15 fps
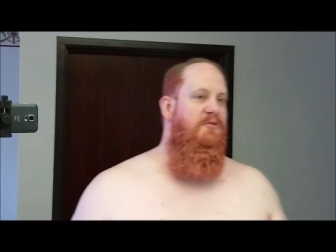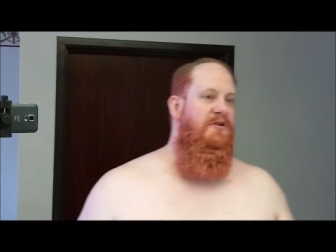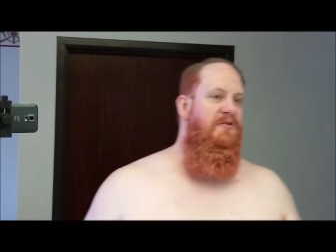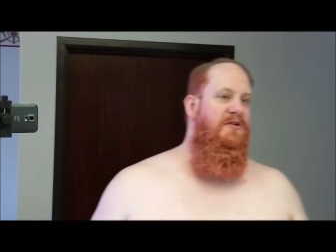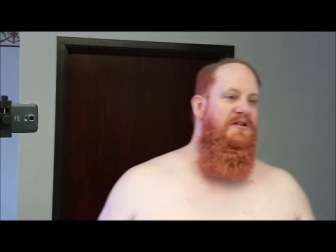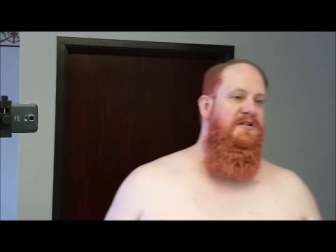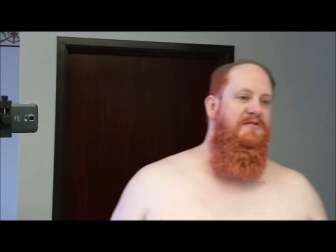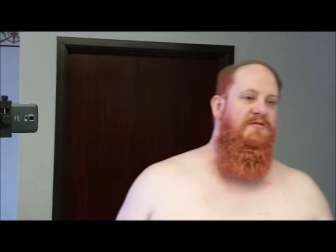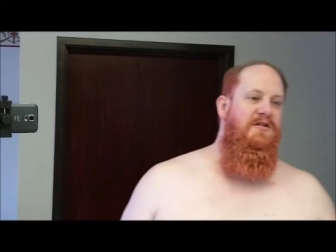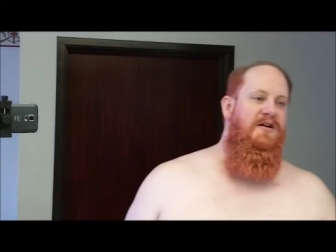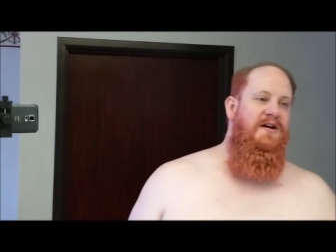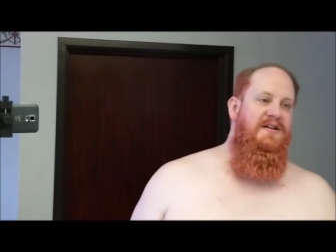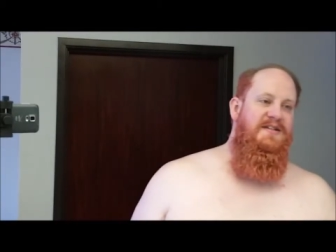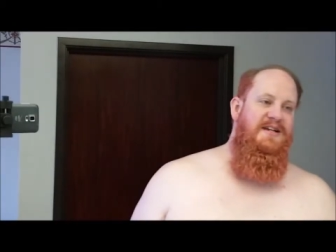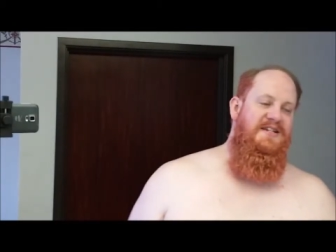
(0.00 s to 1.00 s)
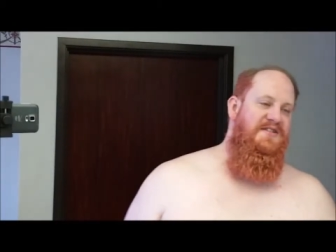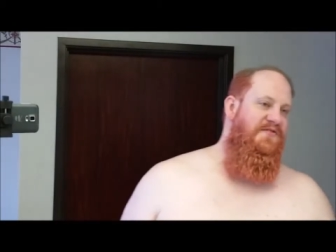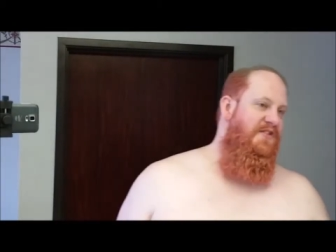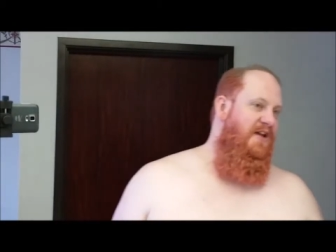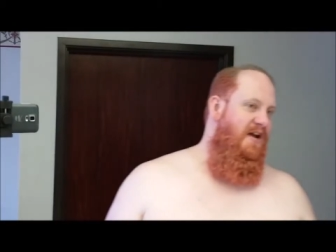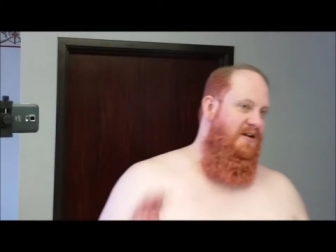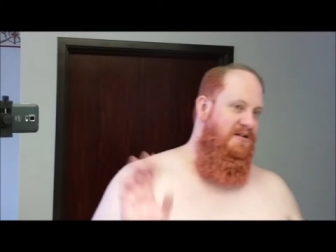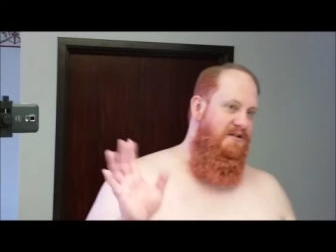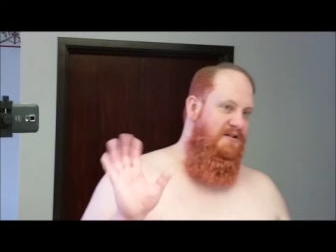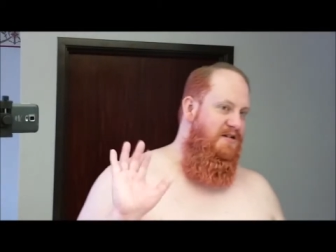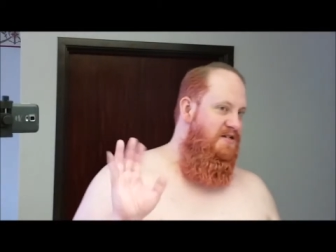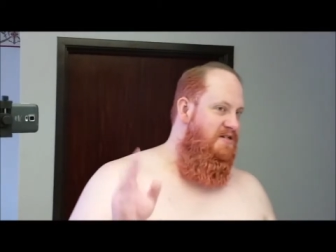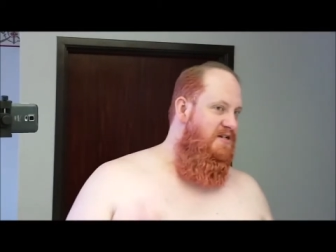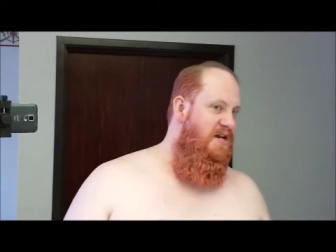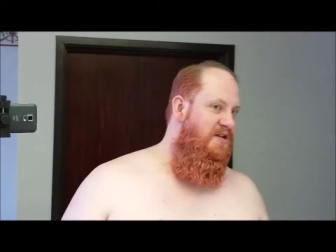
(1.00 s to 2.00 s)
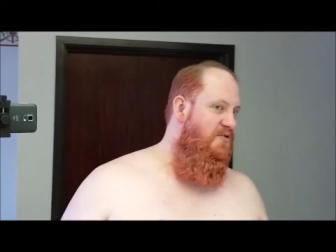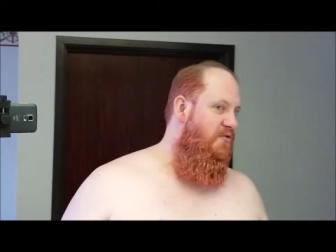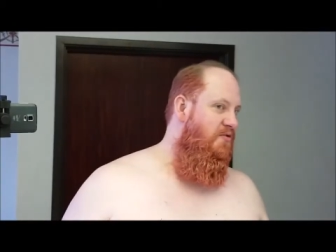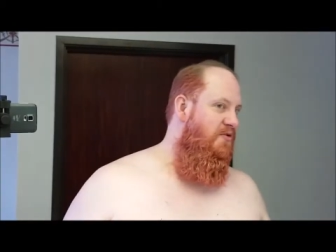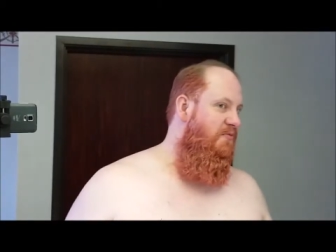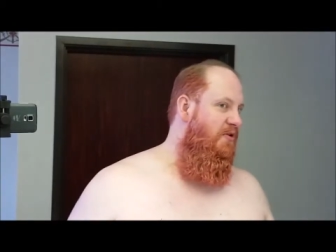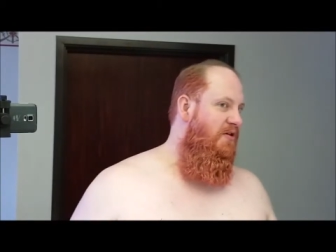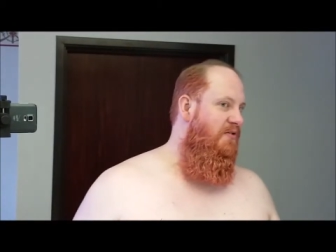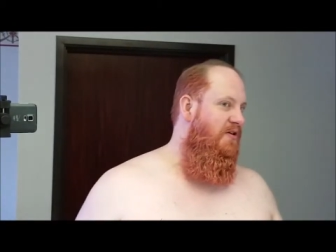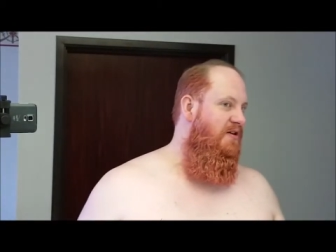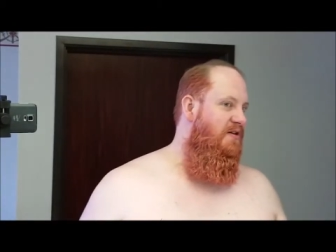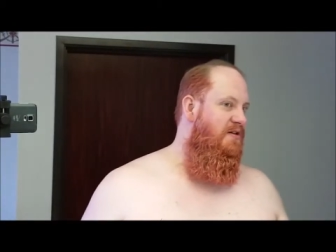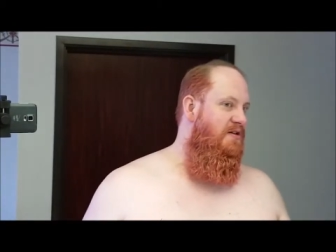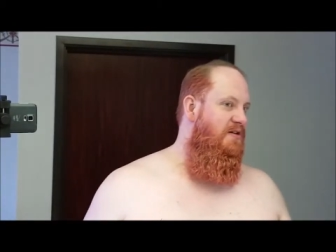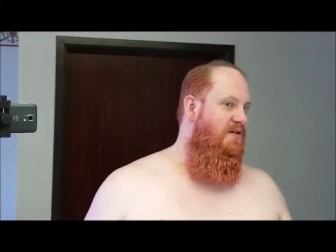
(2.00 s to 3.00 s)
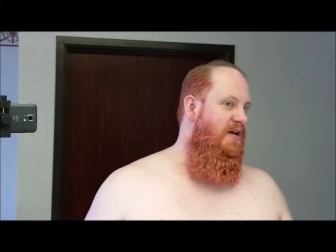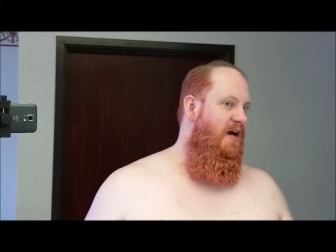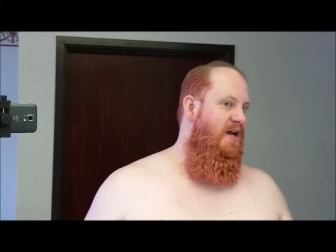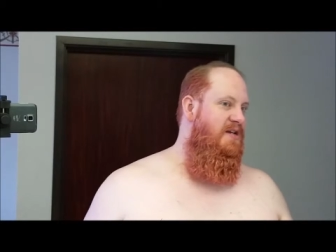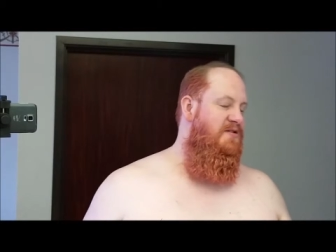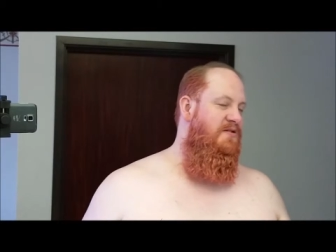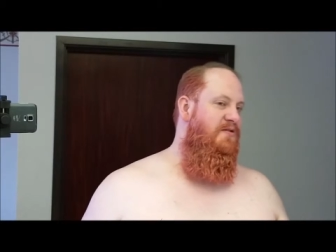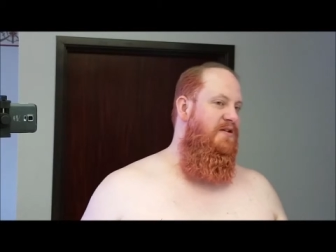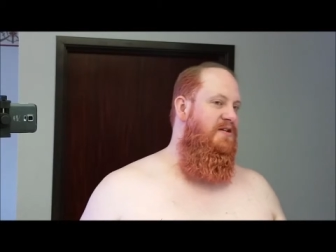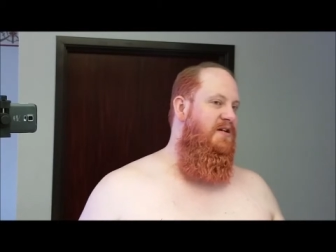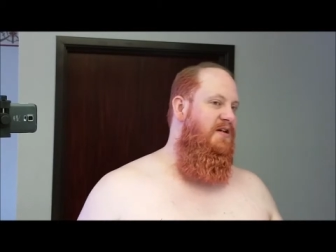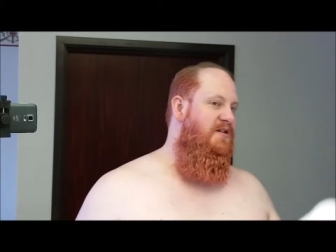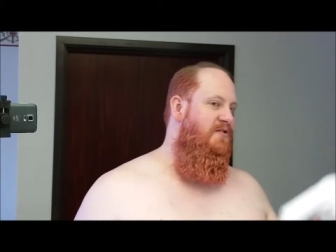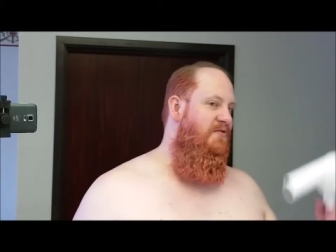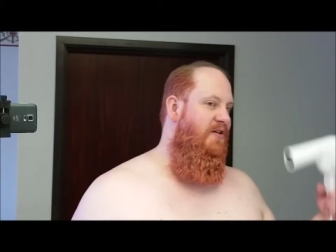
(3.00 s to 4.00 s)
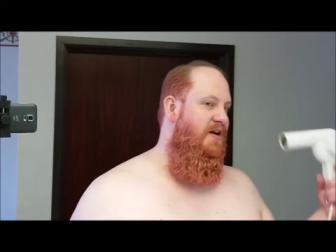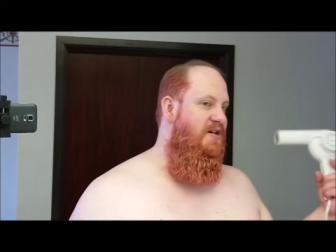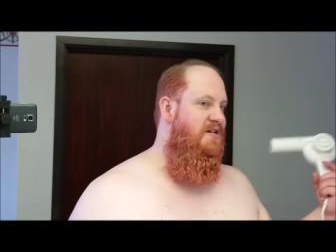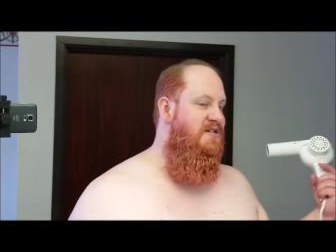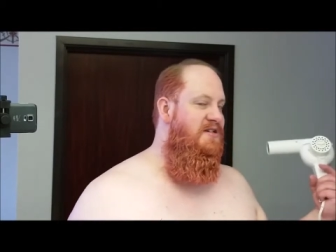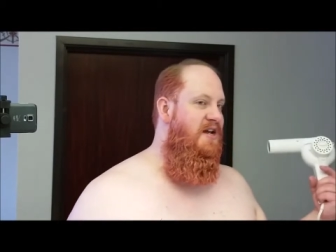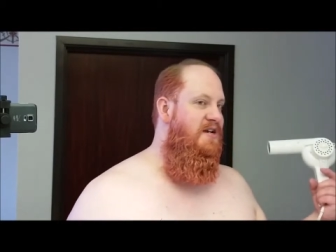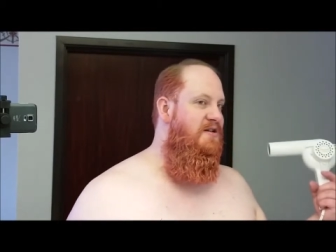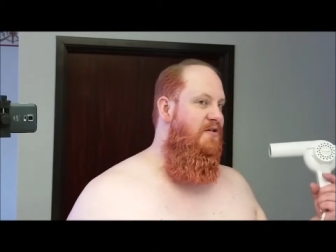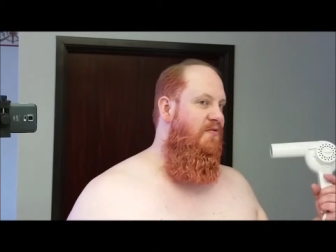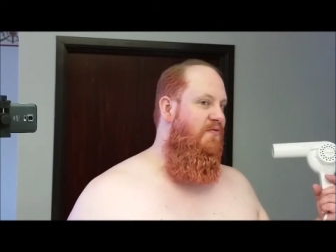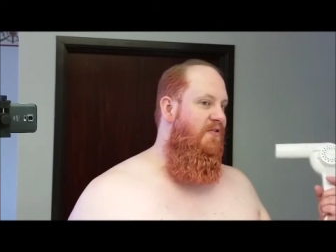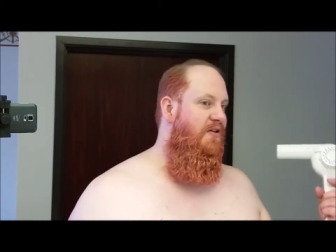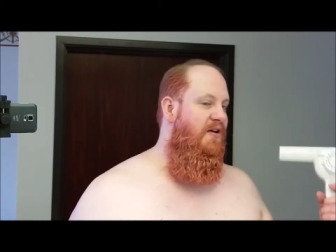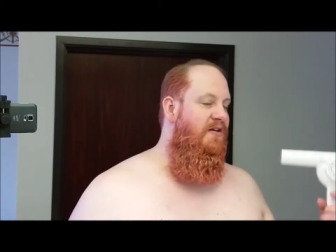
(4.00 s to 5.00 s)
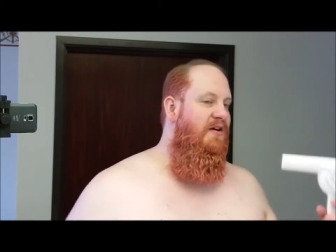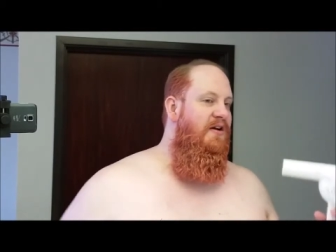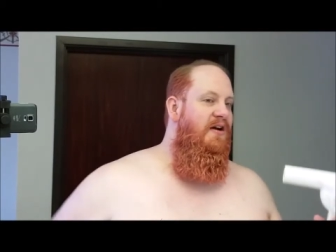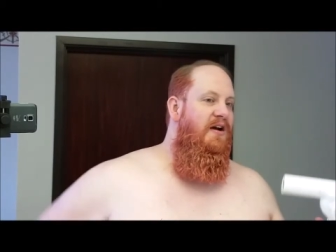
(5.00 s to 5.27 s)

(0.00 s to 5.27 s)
We're going to do a contest for that. You just stay tuned. You guys are going to get to write a set, hopefully.